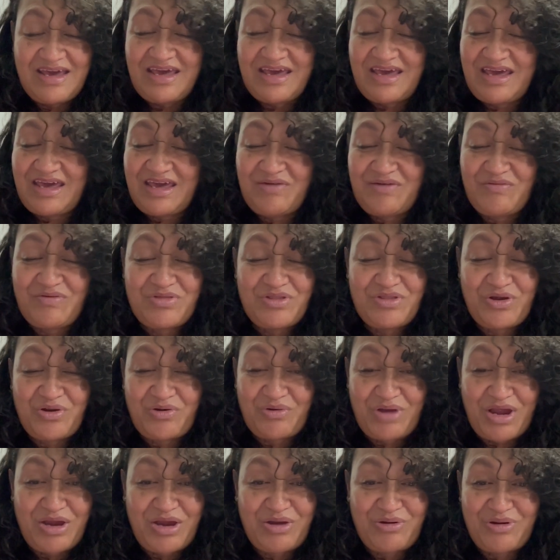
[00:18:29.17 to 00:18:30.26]
even the
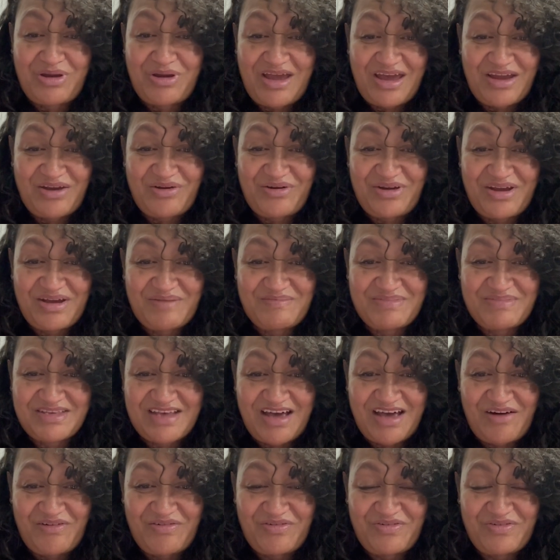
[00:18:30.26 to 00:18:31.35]
great Creator
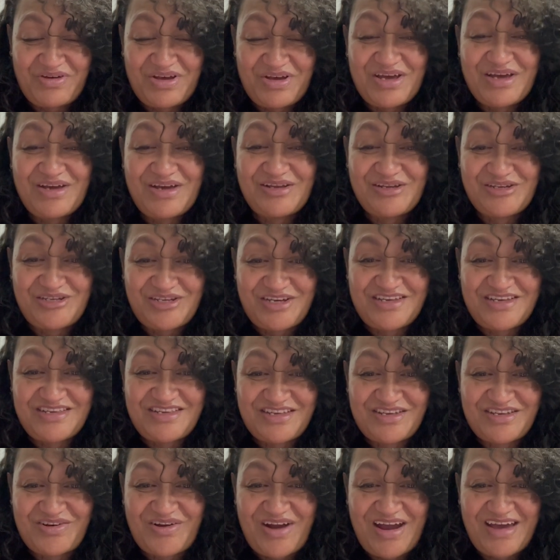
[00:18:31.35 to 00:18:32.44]
himself,
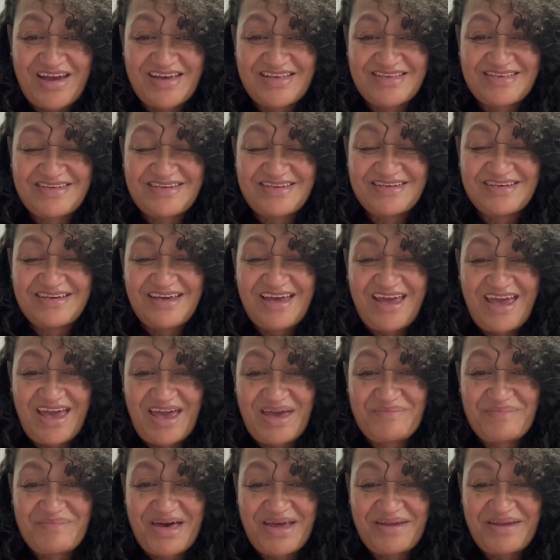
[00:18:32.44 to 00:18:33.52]
Jesus Christ.
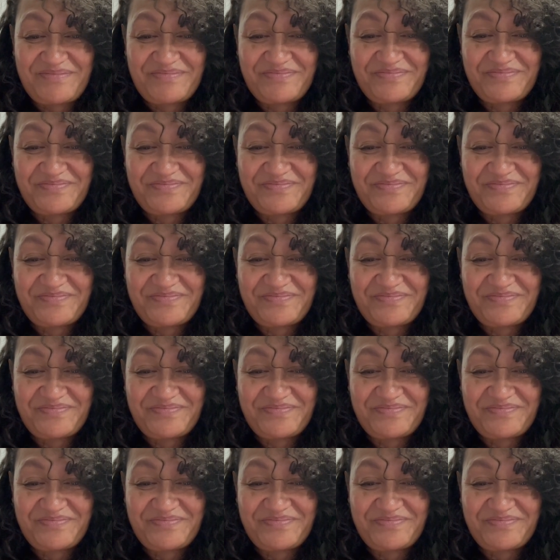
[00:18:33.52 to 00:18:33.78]
Amen.